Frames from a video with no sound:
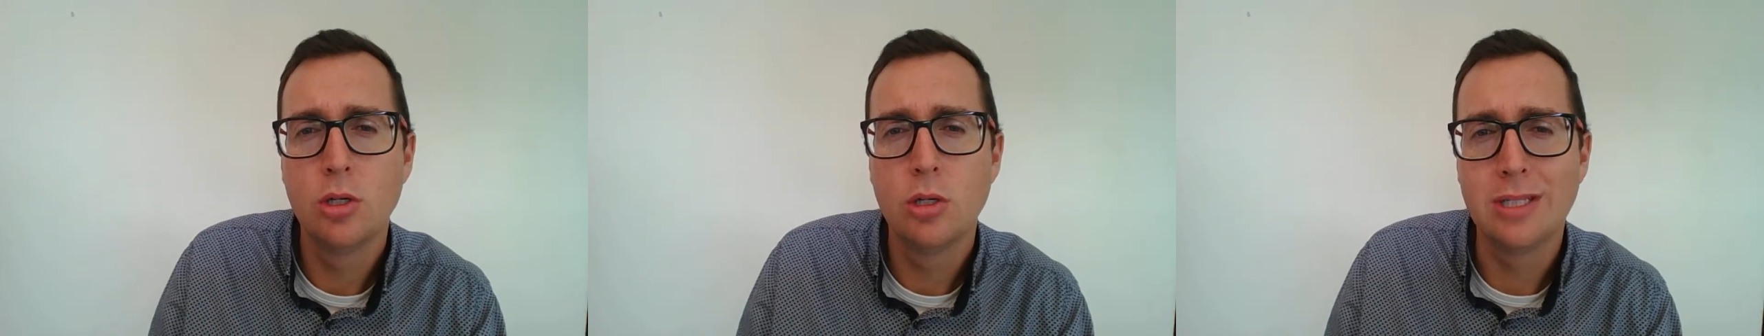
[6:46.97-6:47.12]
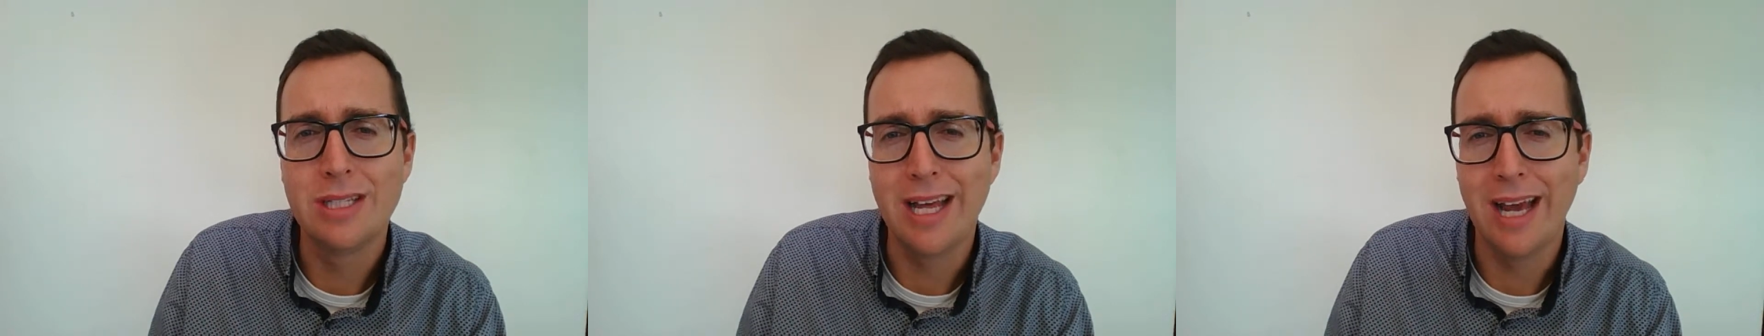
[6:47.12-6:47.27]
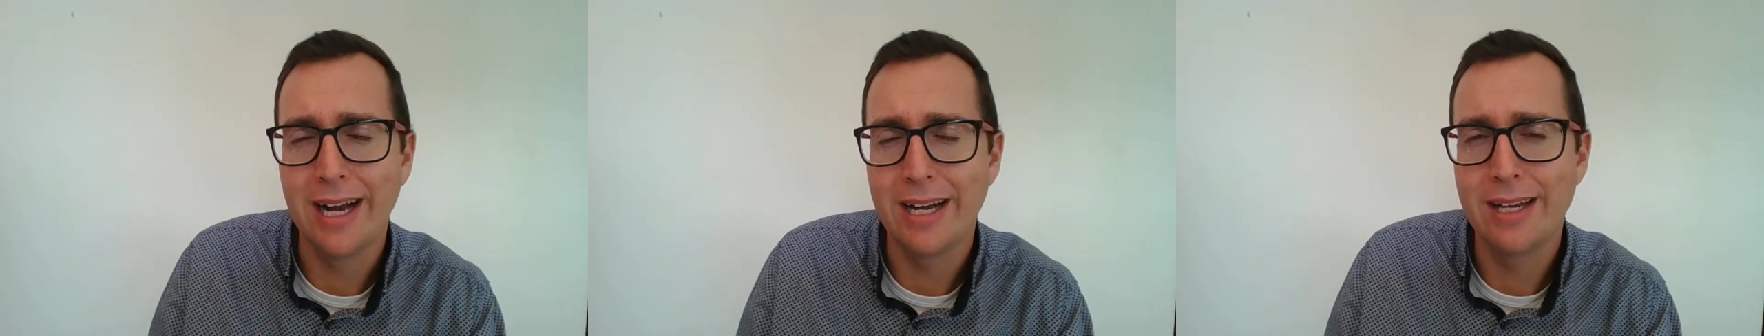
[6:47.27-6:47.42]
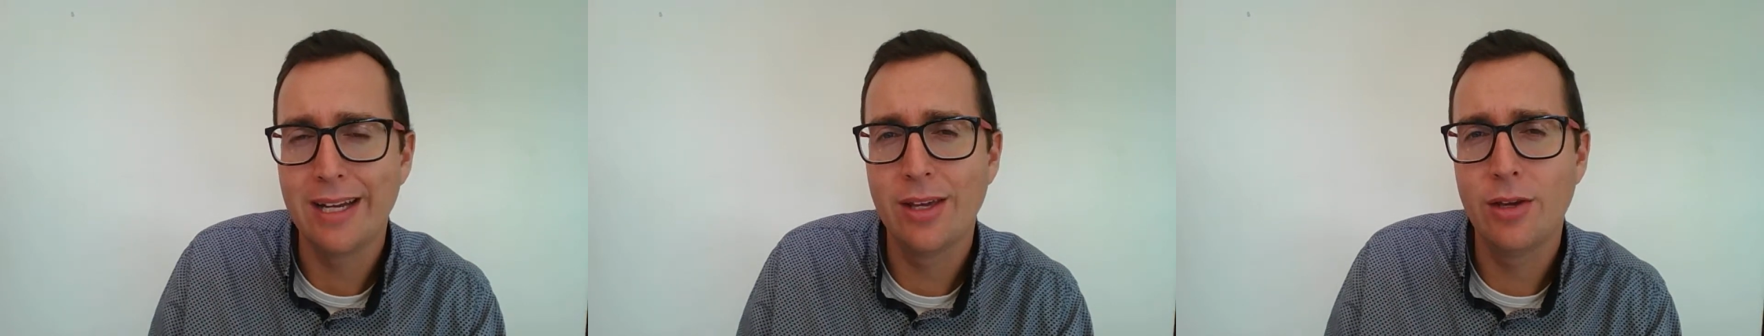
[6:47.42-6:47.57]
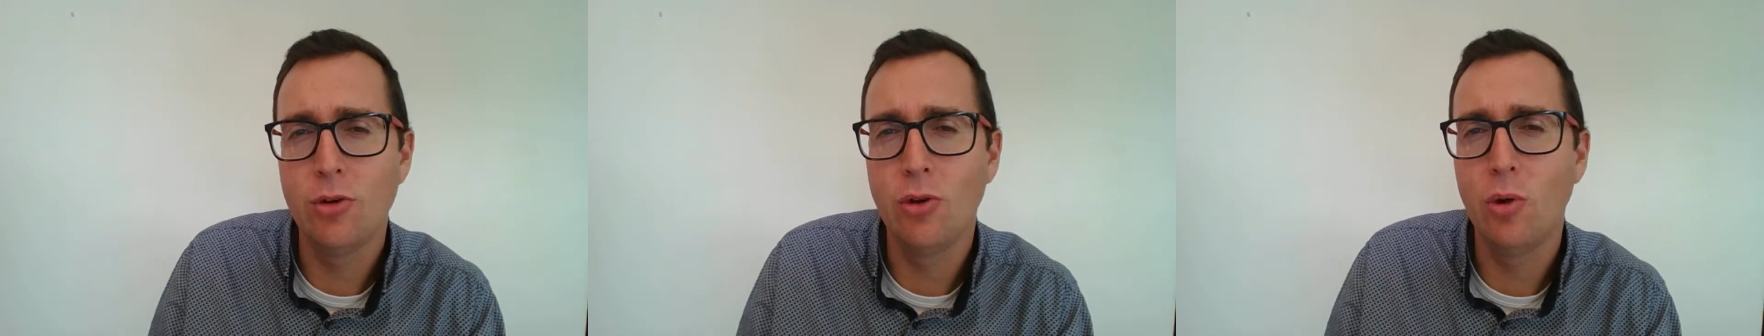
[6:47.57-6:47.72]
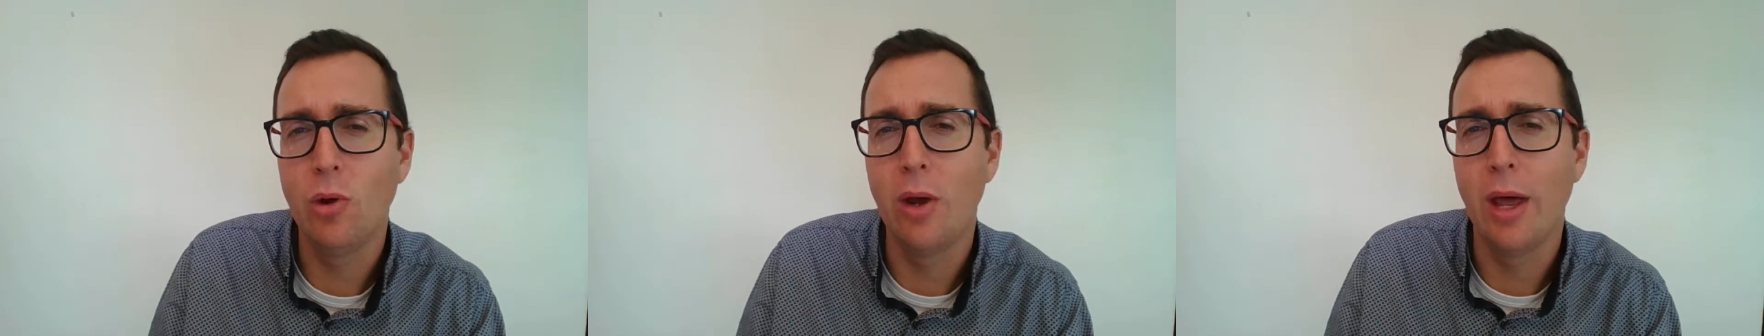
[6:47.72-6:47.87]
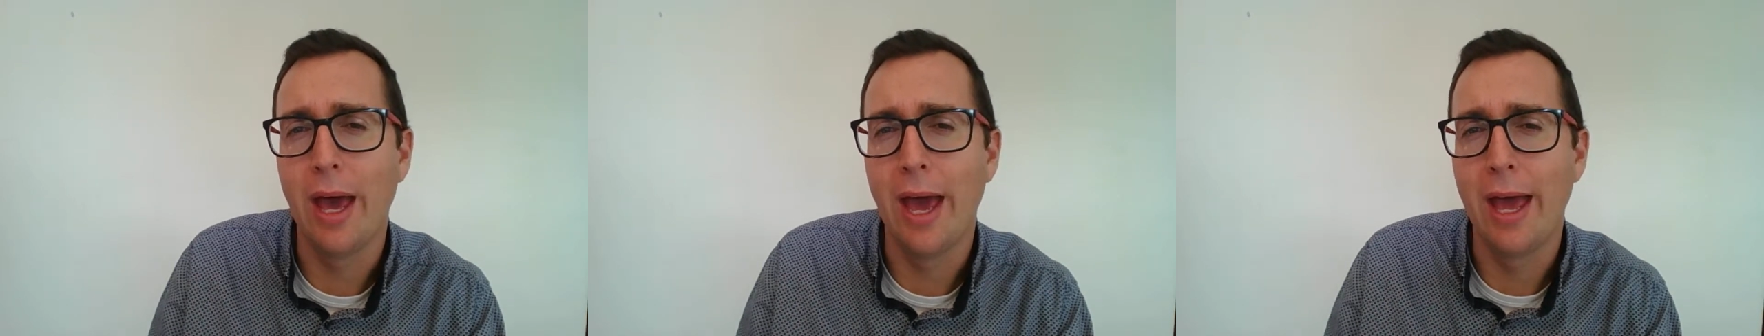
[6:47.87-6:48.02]

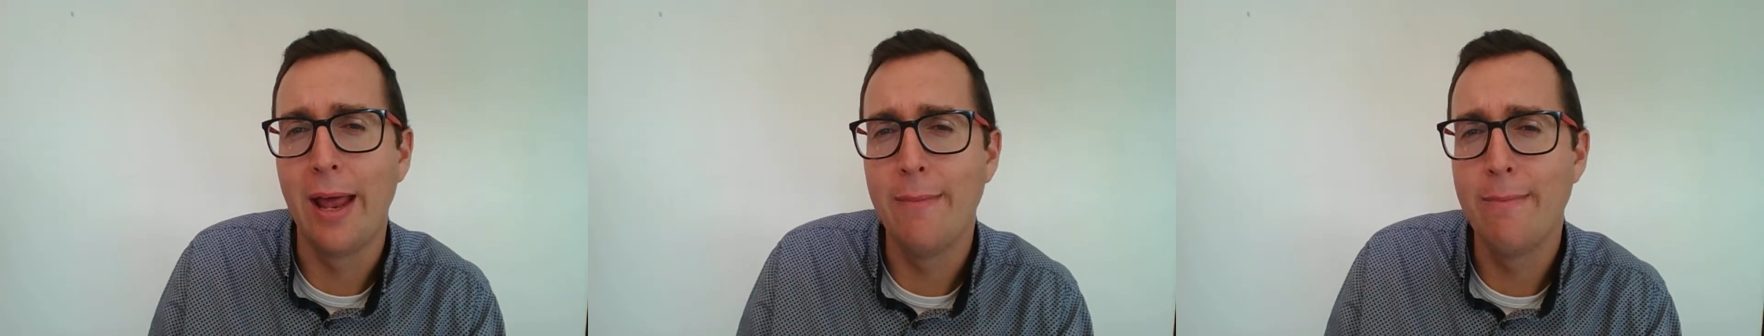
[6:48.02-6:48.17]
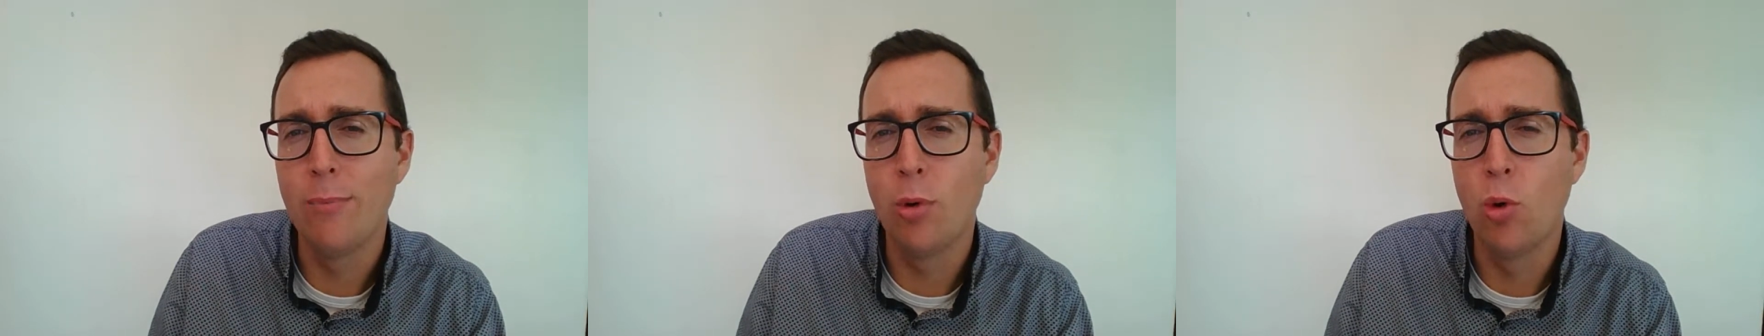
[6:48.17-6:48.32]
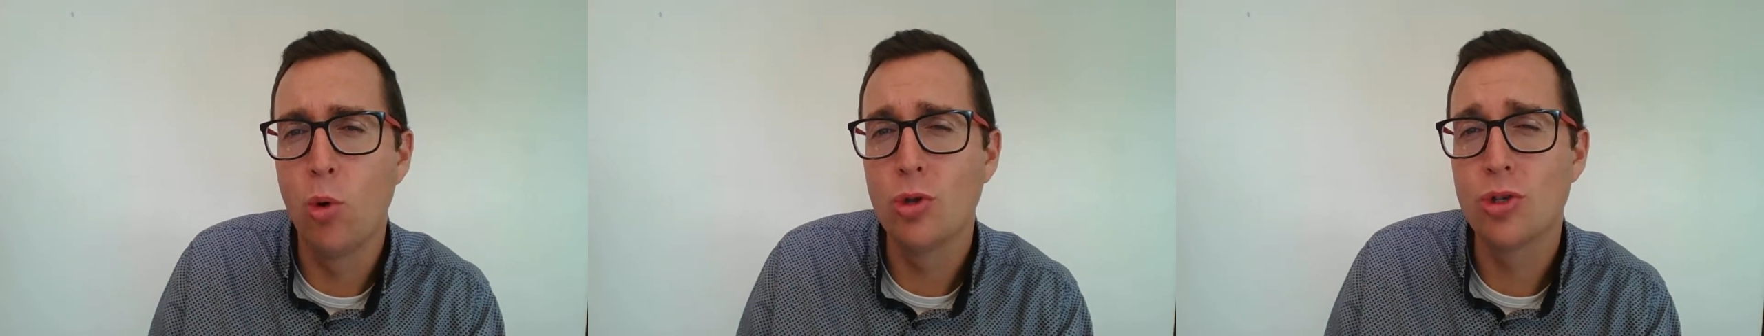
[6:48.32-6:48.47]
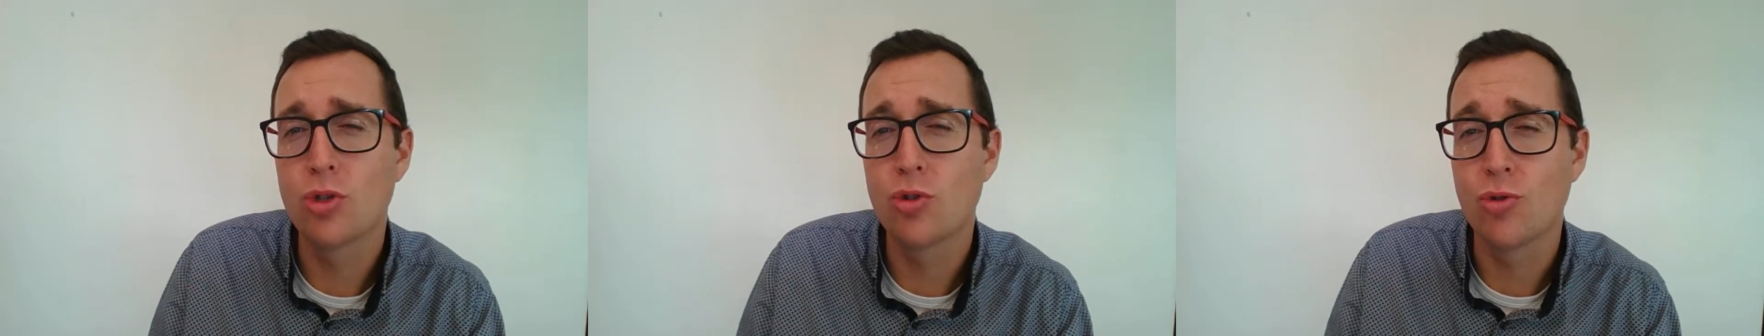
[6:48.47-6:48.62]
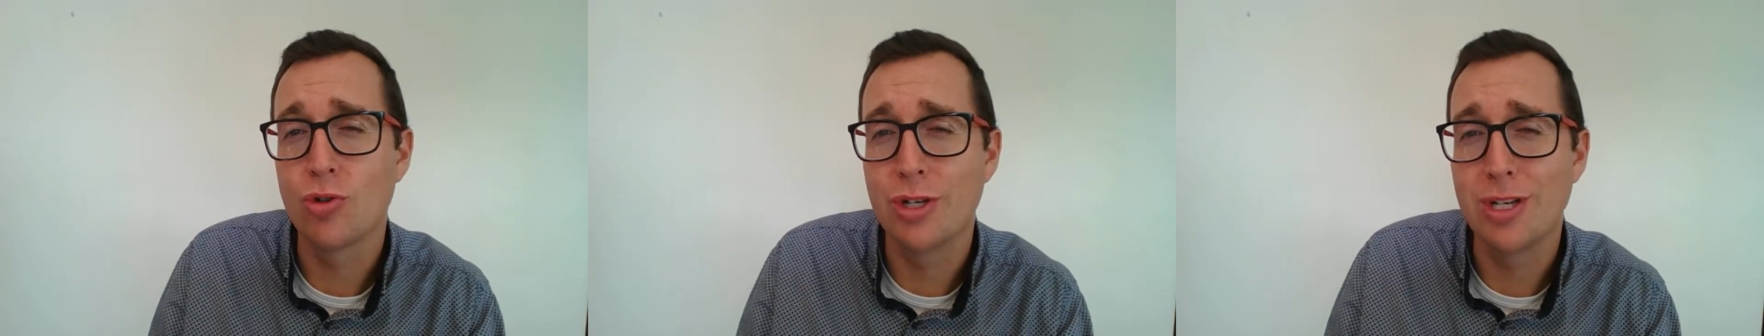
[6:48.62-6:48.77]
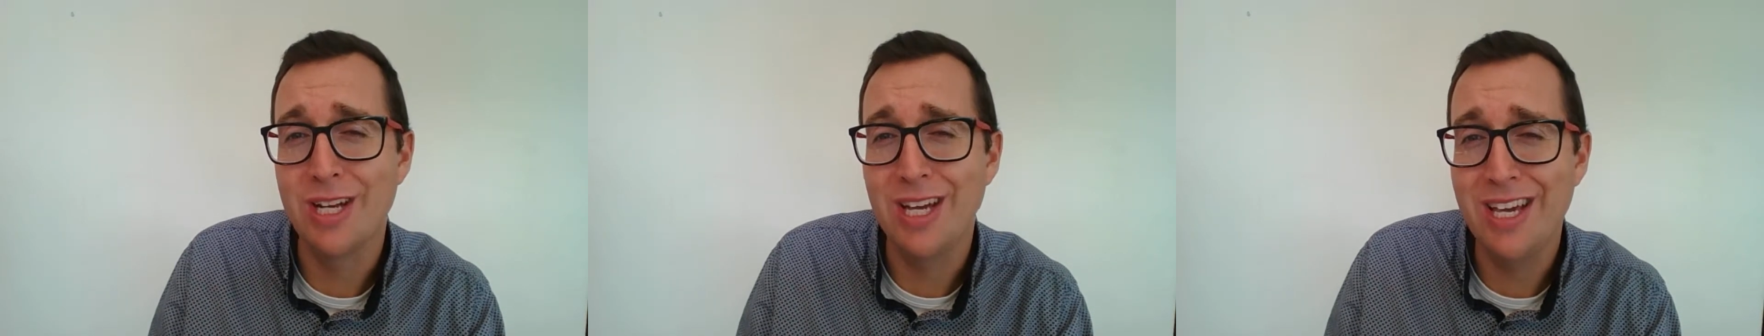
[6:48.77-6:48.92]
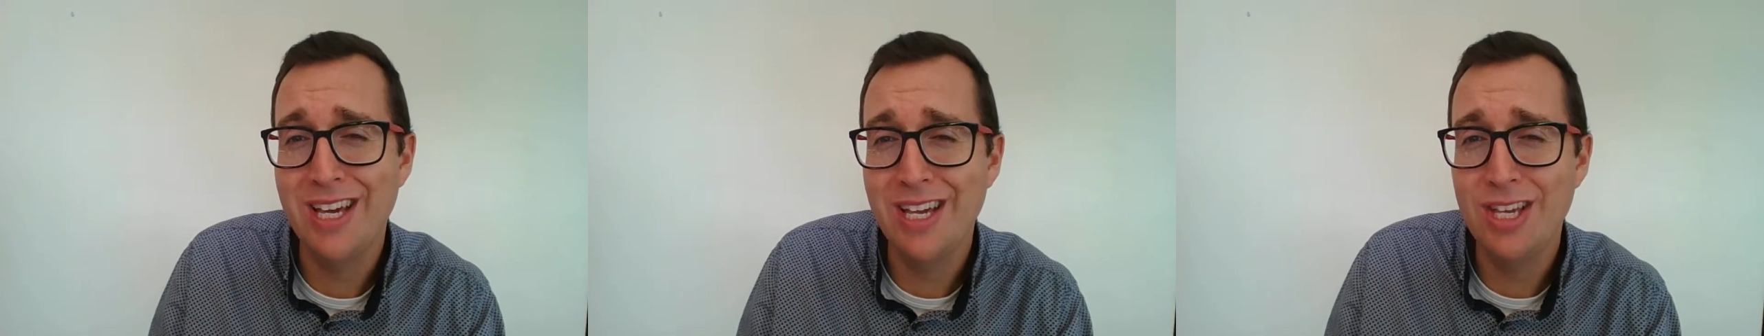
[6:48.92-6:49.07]
tactical, and more
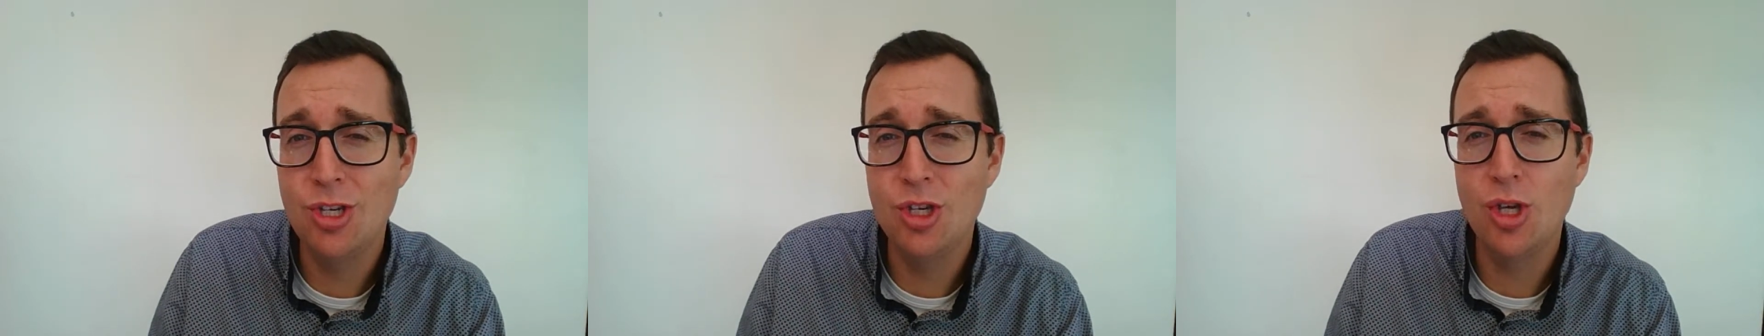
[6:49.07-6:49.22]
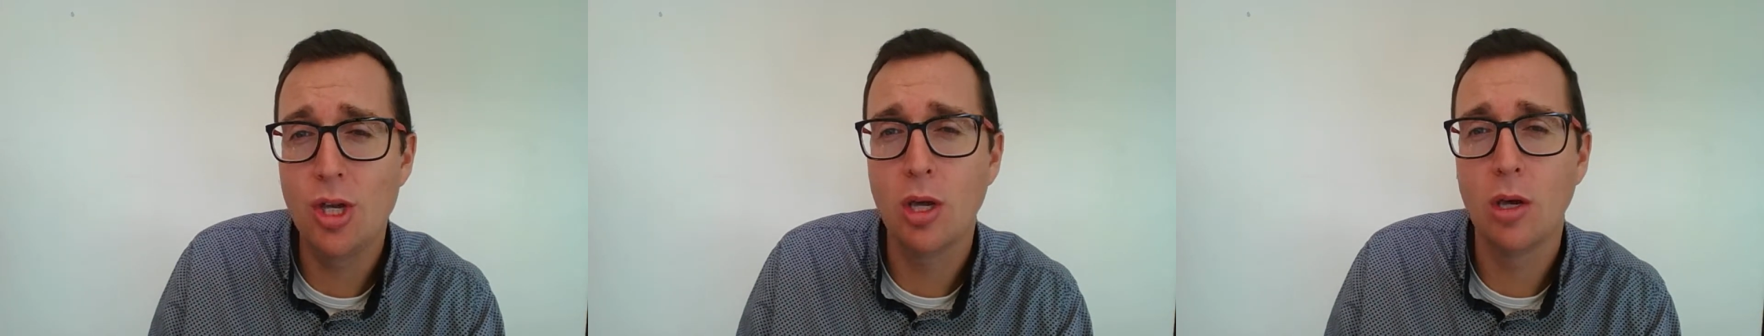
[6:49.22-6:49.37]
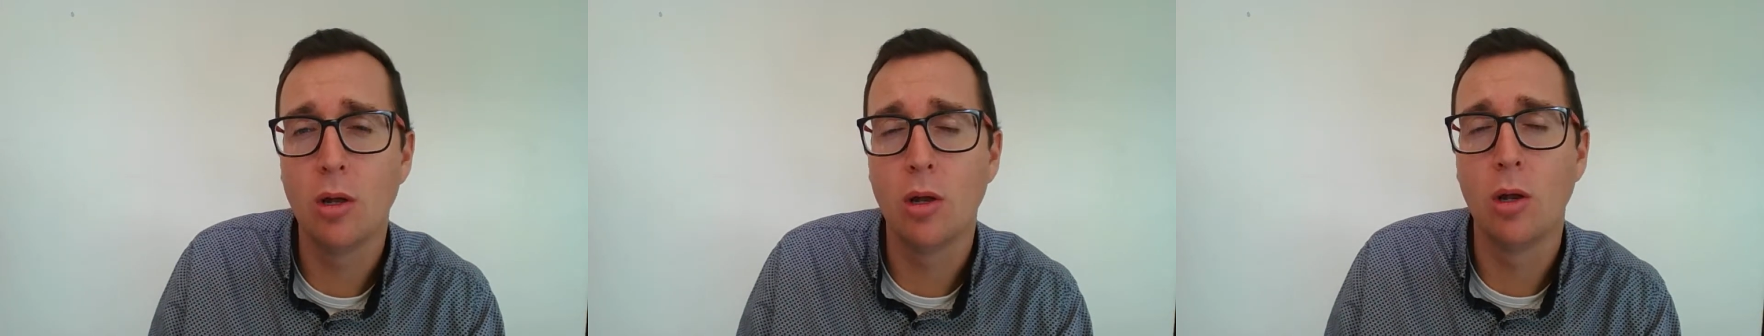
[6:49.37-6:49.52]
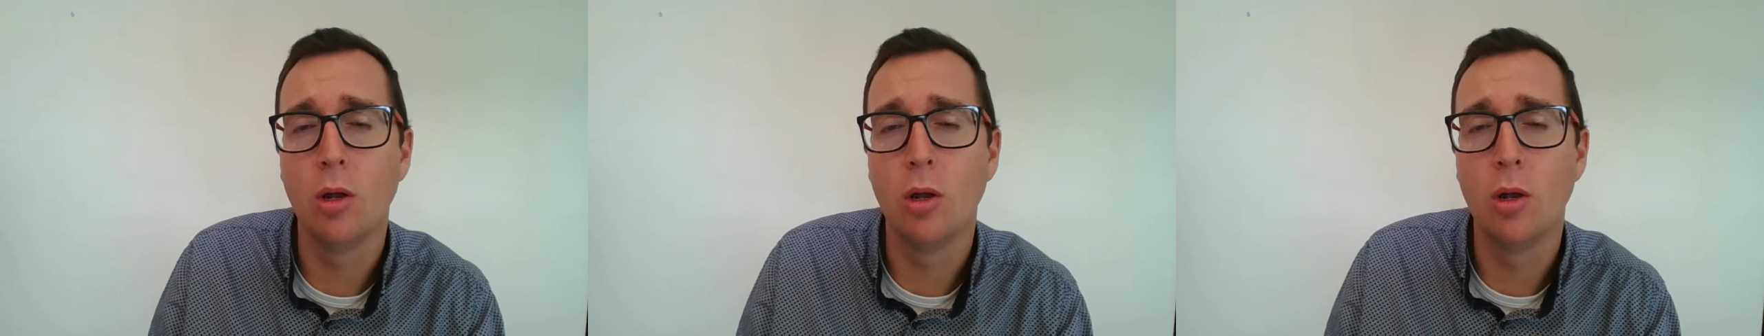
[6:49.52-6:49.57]
strategic